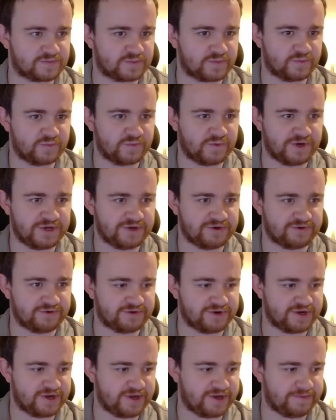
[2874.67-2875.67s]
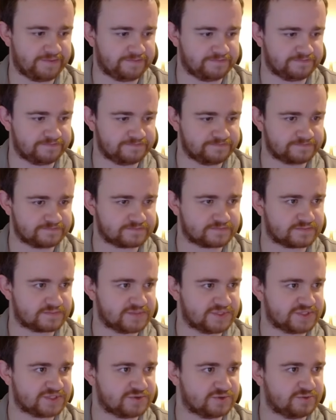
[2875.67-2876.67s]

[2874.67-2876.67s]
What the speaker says: Where you're this sort